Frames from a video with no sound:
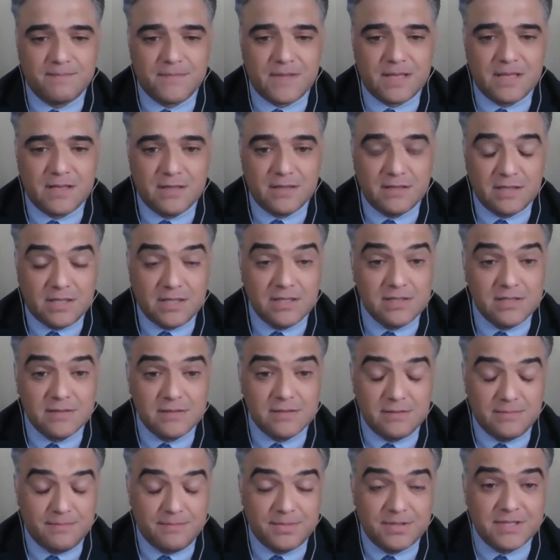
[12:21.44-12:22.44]

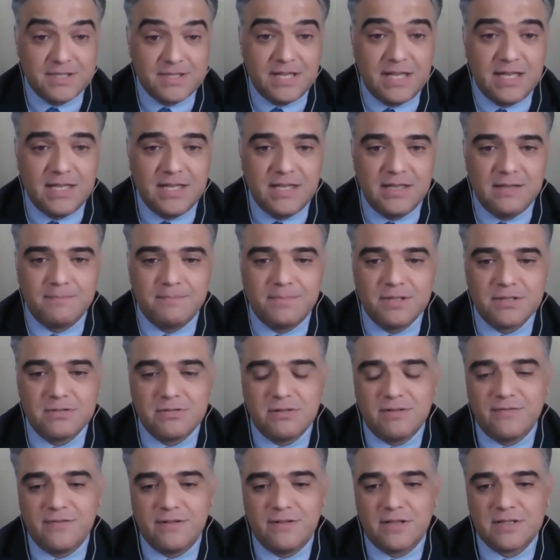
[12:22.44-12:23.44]
pertaining pulse
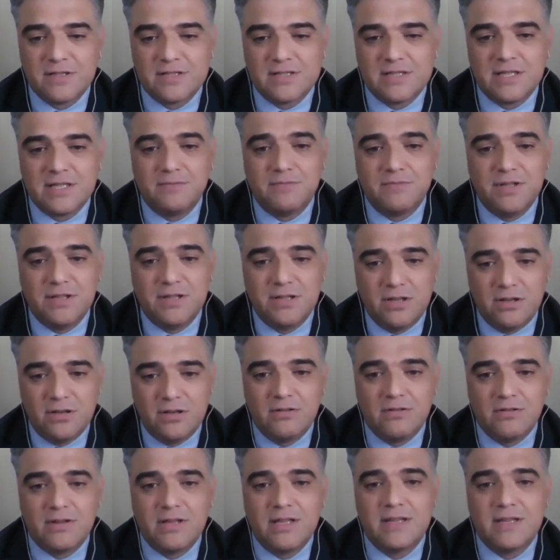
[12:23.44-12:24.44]
rate velocity. We
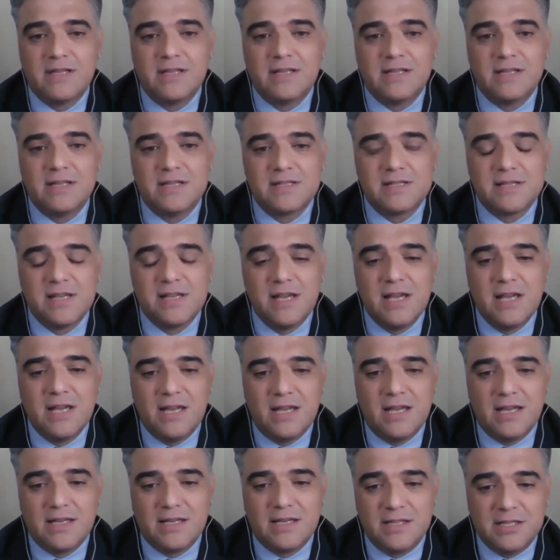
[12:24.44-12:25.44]
know that it is
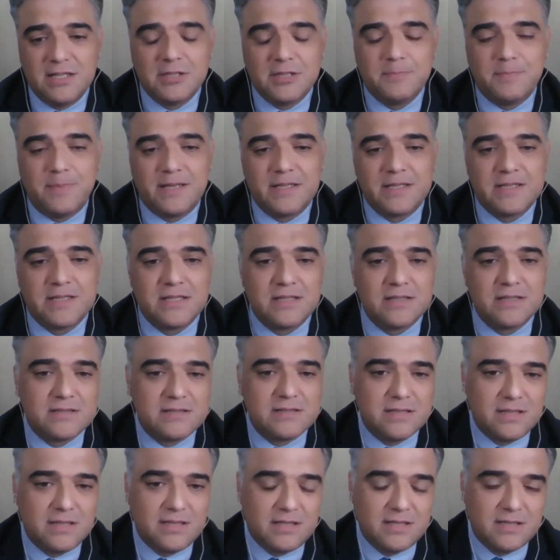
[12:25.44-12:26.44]
an
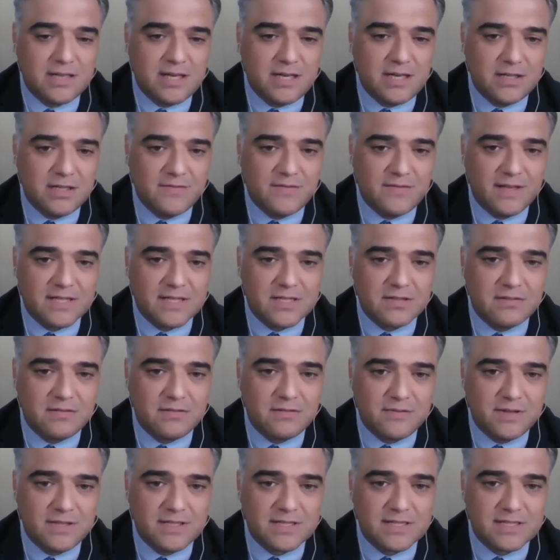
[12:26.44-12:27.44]
independent
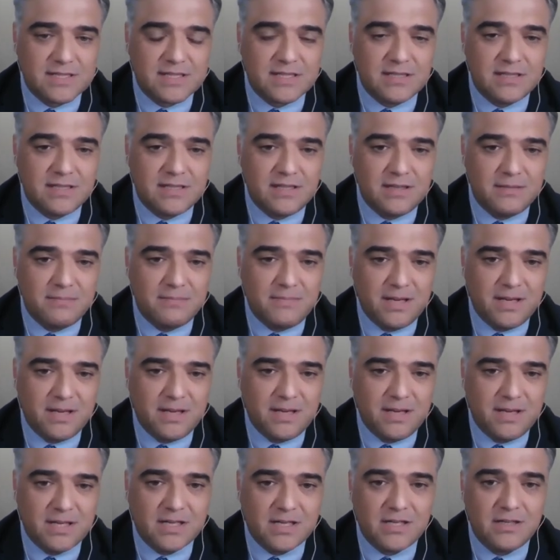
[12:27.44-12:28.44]
cardiovascular risk
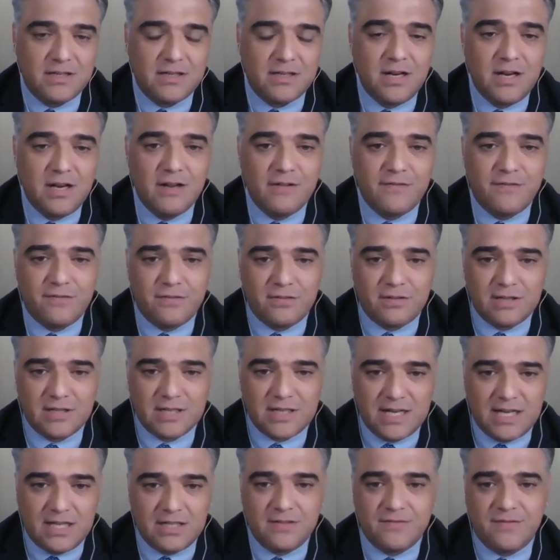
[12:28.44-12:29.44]
marker for
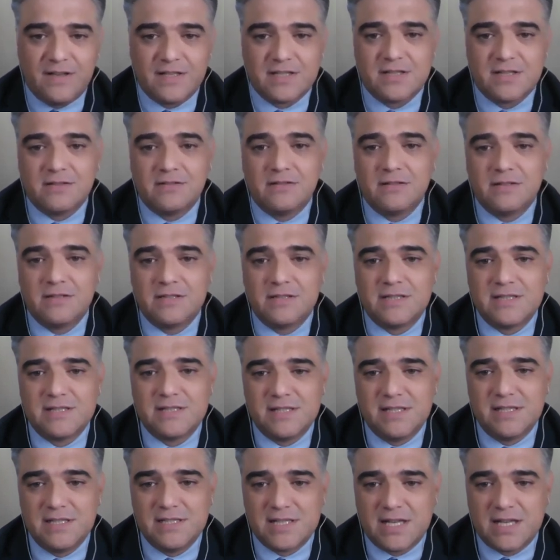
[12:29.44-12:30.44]
cardiovascular
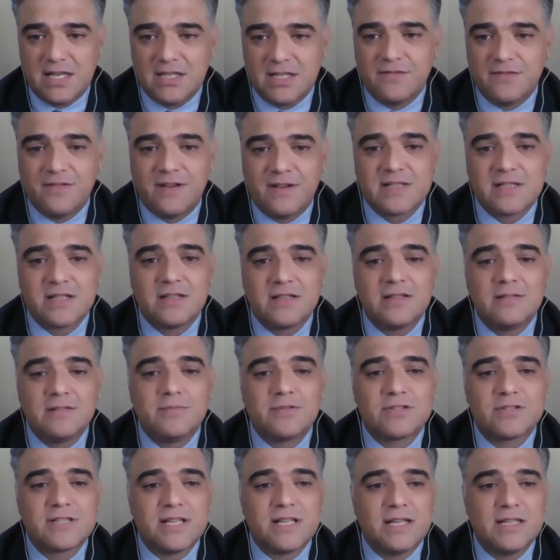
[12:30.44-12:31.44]
disease, cardiovascular
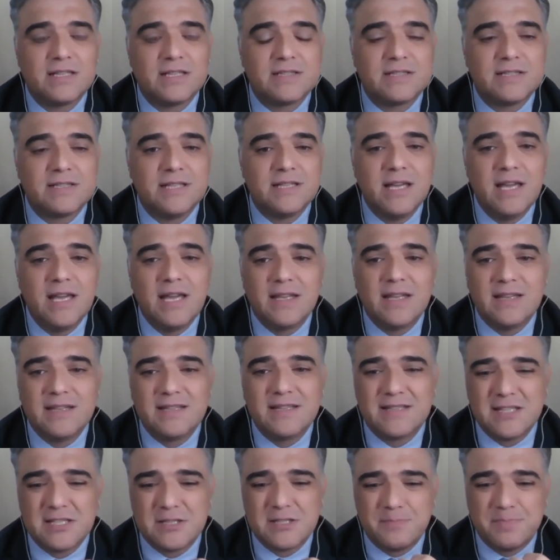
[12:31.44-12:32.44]
mortality.
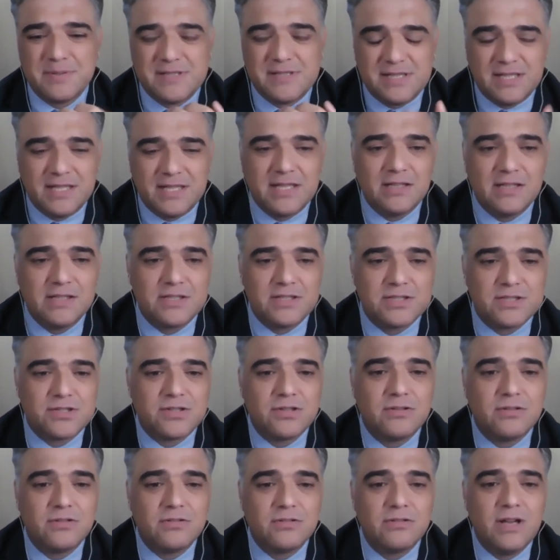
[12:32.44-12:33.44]
This is particularly
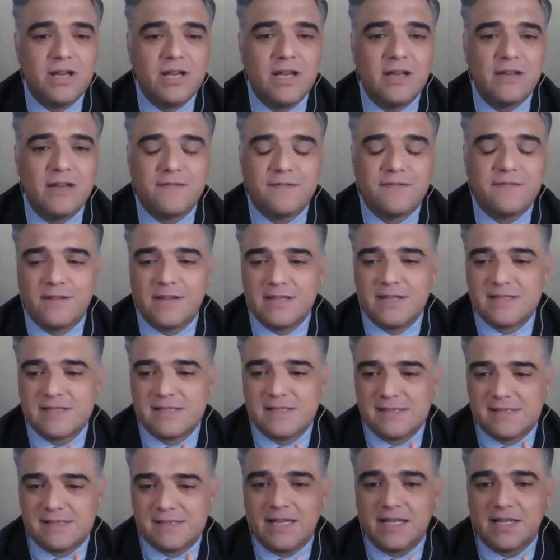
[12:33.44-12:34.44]
true for
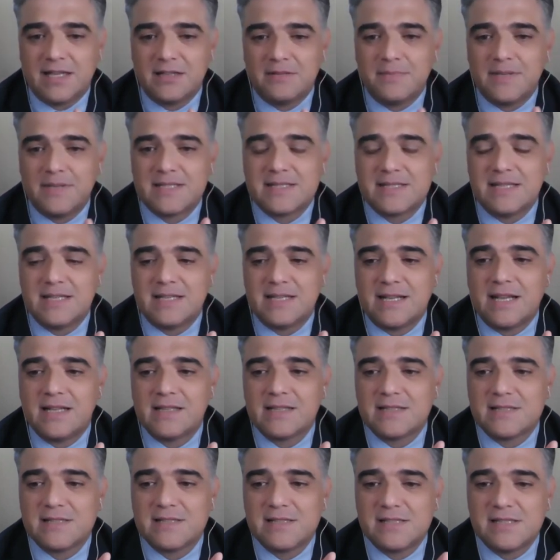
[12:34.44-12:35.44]
this second
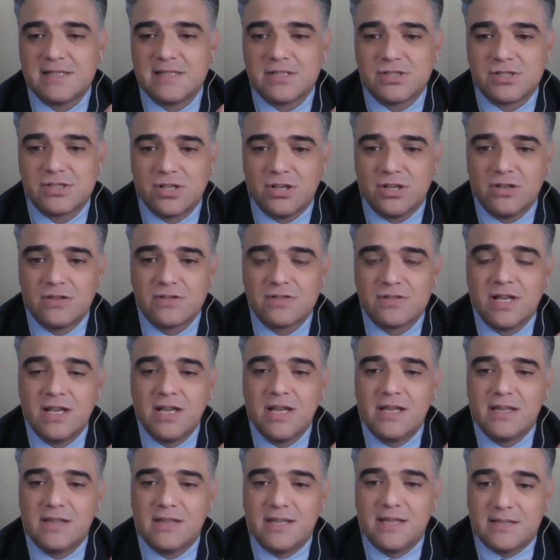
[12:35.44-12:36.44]
meta-analysis that shows
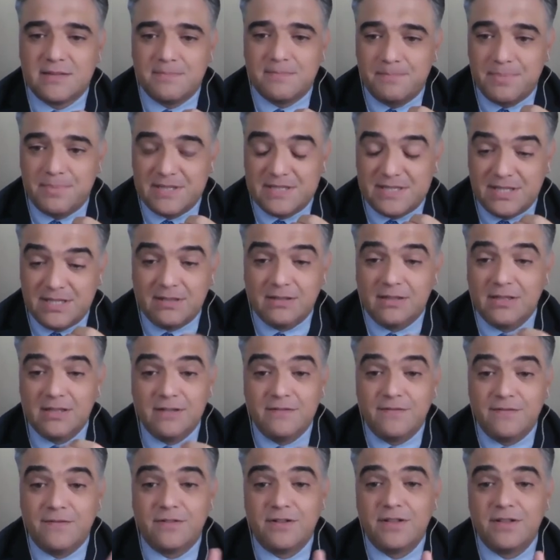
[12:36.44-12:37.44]
that particularly
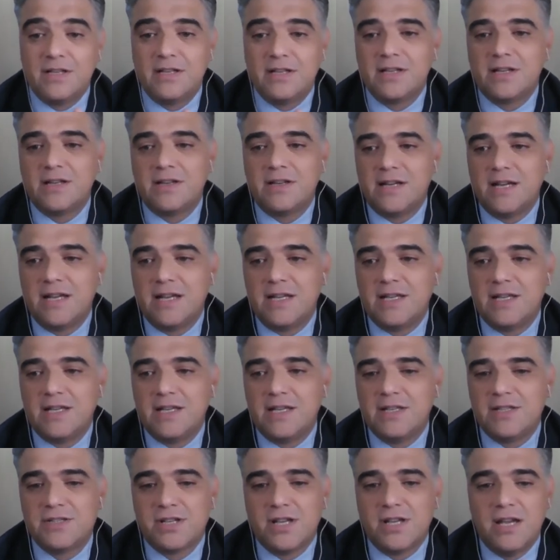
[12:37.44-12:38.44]
for younger
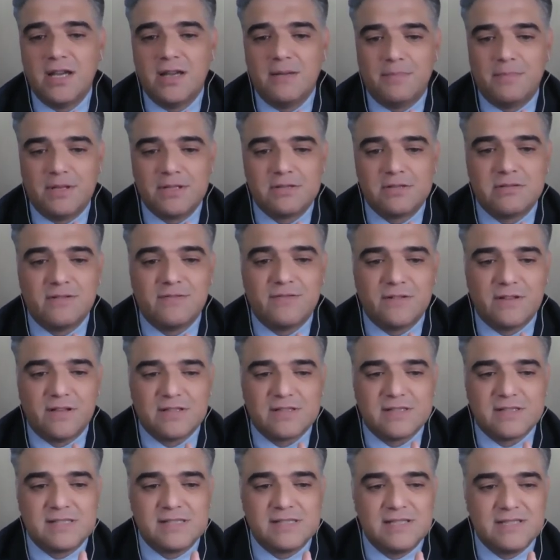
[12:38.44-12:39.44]
age, pulse rate
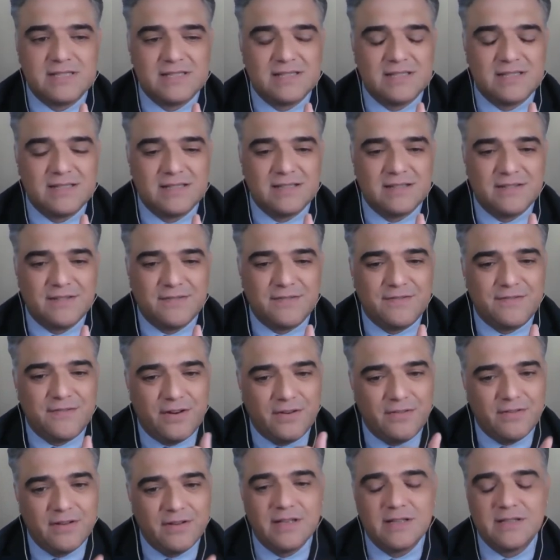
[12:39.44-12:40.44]
velocity is a
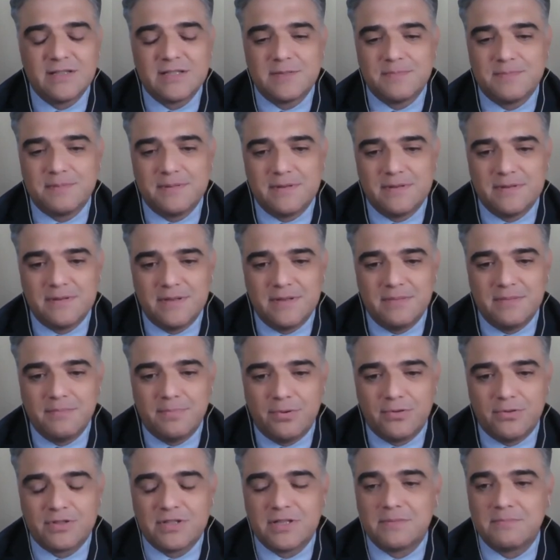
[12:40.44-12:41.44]
very
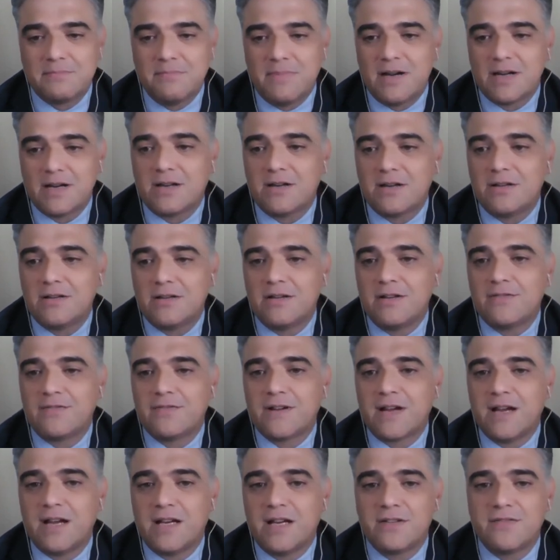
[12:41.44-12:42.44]
important marker
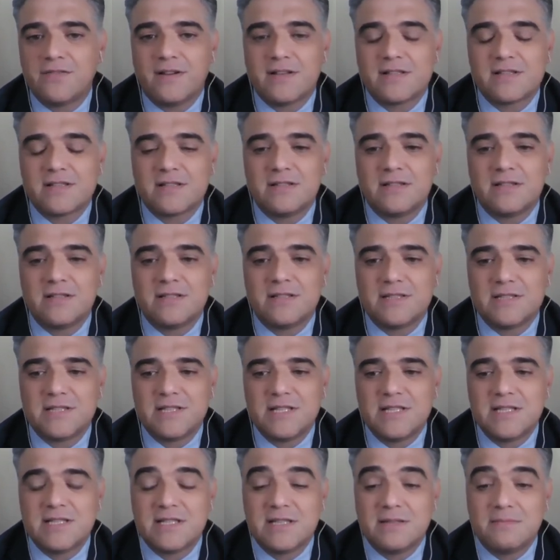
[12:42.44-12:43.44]
of cardiovascular
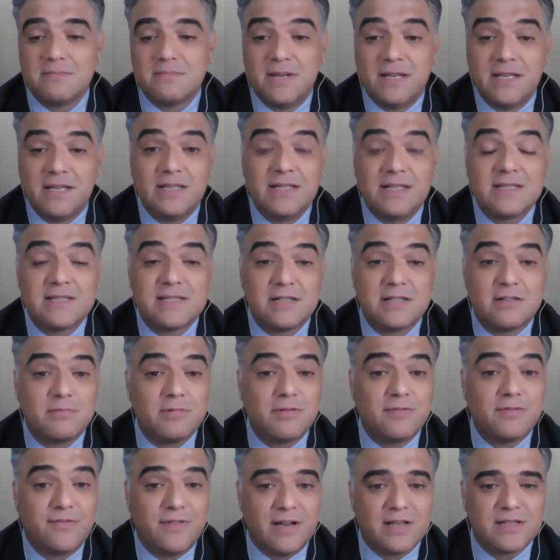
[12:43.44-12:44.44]
disease and mainly
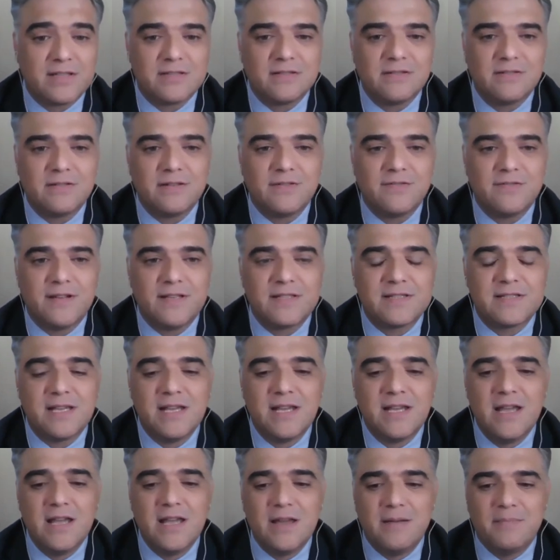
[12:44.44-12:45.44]
cerebrovascular events.
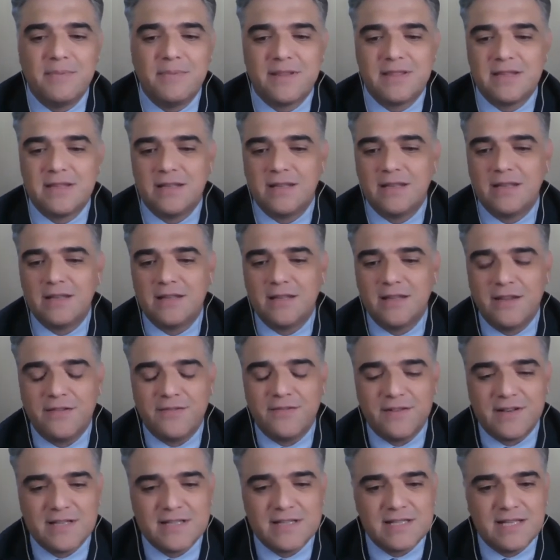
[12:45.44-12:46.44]
But the
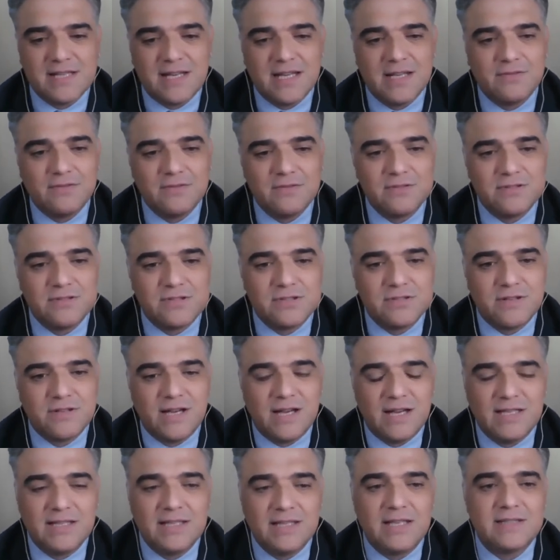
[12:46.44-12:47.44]
evidence that I want to
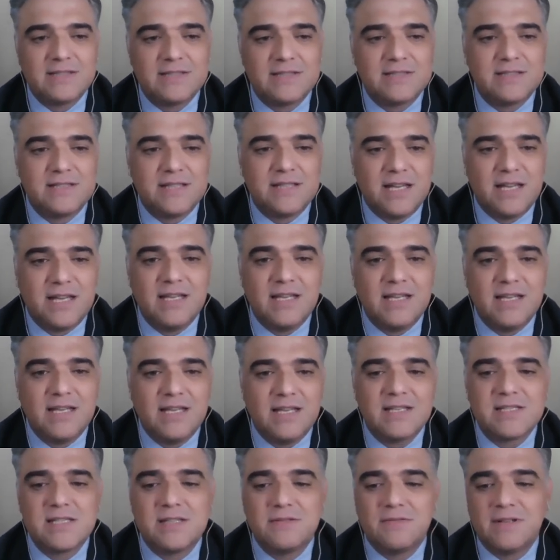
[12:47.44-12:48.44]
highlight today
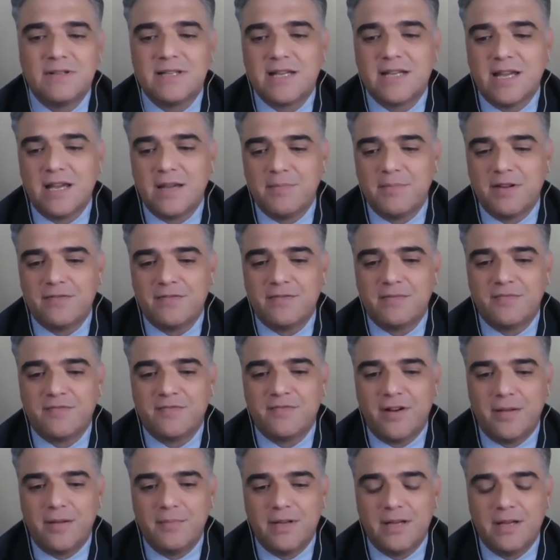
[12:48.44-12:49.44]
is the one coming from
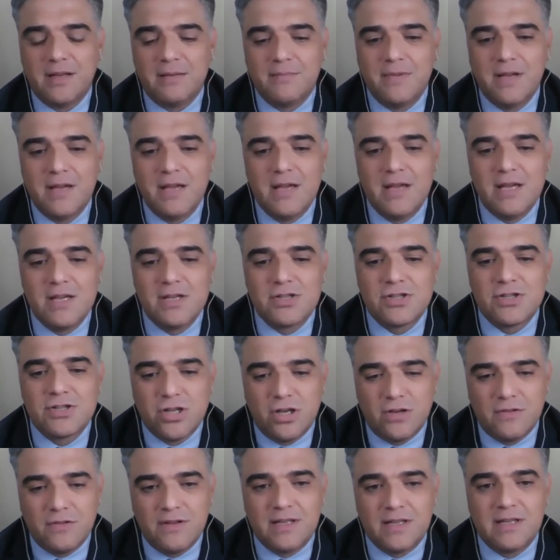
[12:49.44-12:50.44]
Framingham,
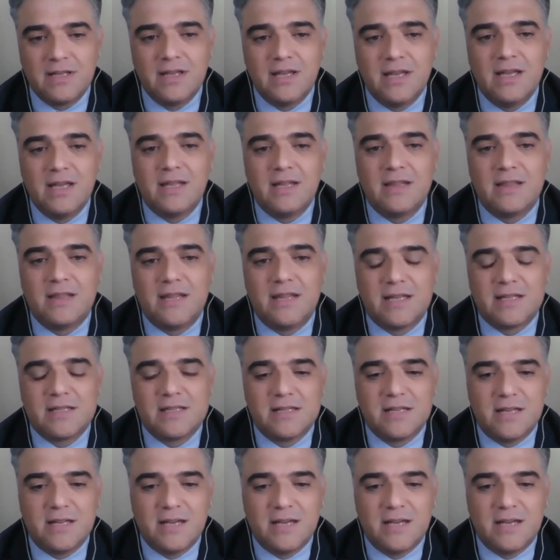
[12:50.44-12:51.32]
showing that